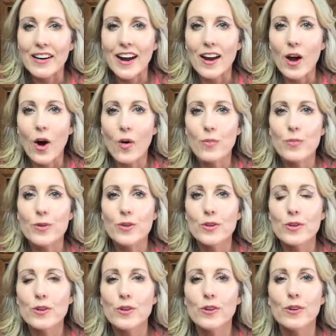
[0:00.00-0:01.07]
And I hope
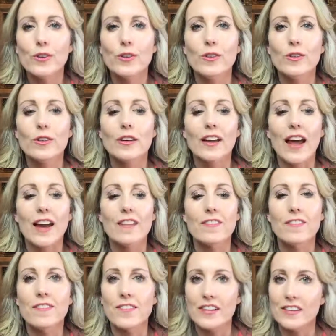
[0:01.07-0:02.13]
you can
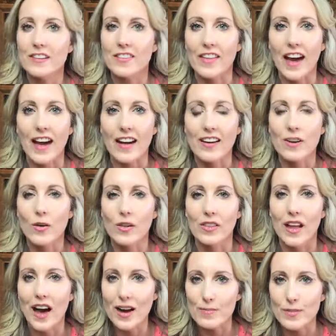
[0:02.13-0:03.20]
feel that. I know a
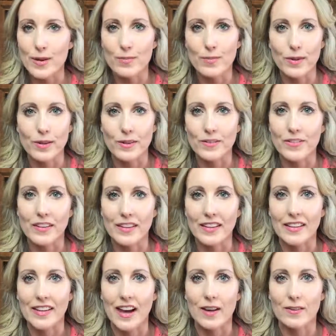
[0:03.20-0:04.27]
lot of people are
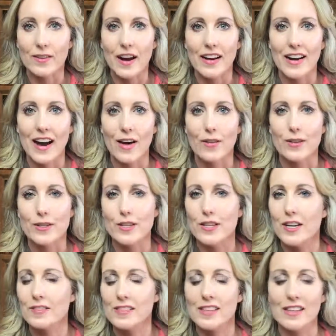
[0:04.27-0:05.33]
feeling that right now. The
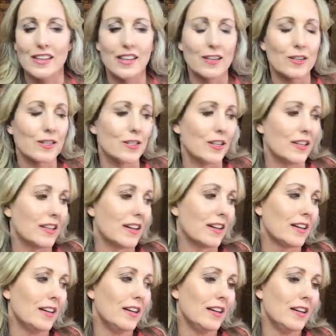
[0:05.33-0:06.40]
shifts of the energy,
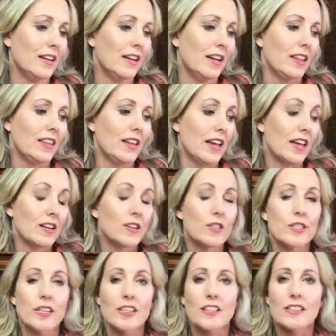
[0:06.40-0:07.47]
the
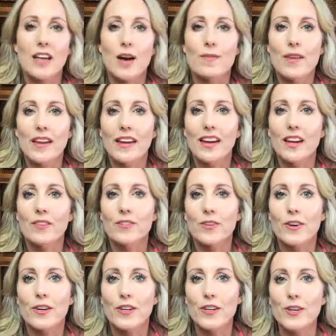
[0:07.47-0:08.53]
energy that's coming in
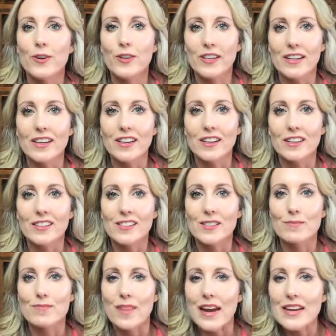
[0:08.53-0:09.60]
for a new year. It's
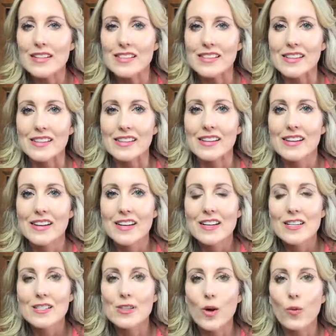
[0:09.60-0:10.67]
amazing.
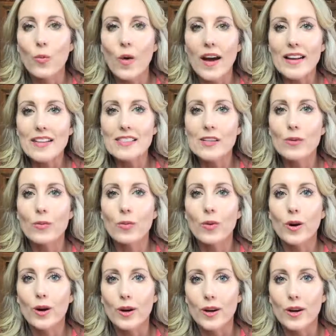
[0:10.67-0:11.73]
So what is a
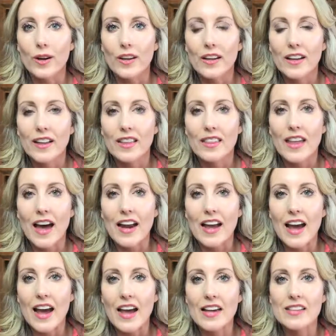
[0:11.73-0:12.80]
word that
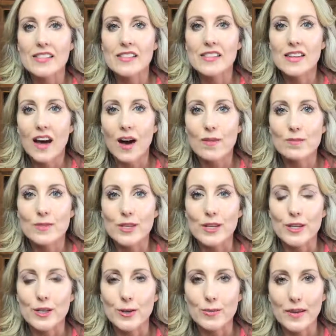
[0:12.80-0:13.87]
has come to
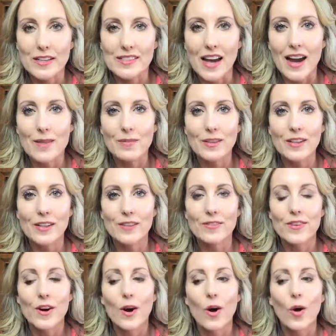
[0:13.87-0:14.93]
you? Because I
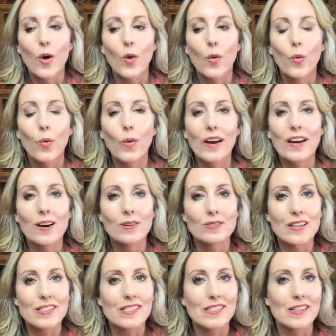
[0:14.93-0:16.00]
believe we don't
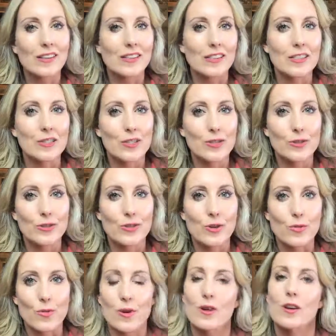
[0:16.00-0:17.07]
necessarily choose
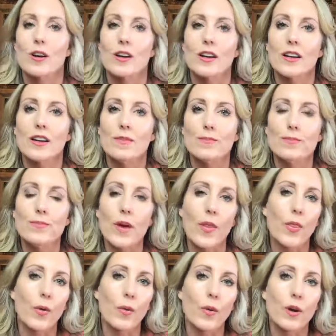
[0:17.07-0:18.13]
the word
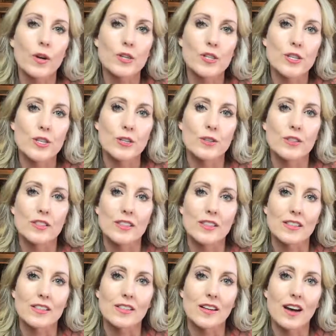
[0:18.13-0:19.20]
but the word
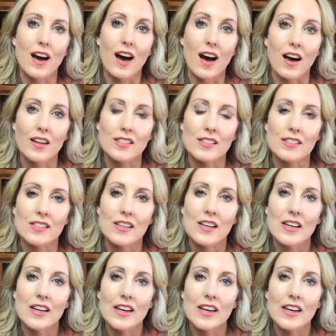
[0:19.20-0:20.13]
chooses us.